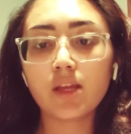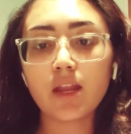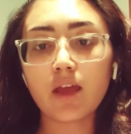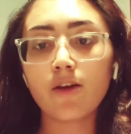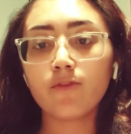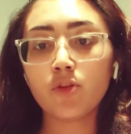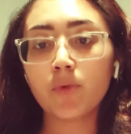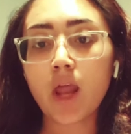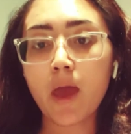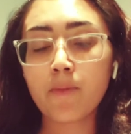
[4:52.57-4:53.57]
DNA of
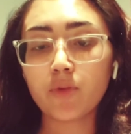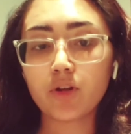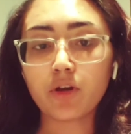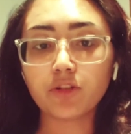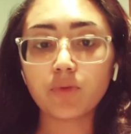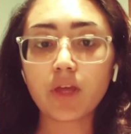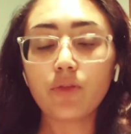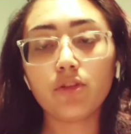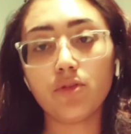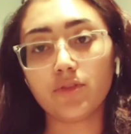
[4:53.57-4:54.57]
human embryos
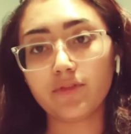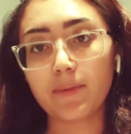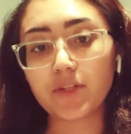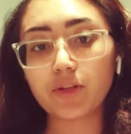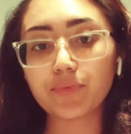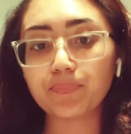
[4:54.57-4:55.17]
without the use of stem cells.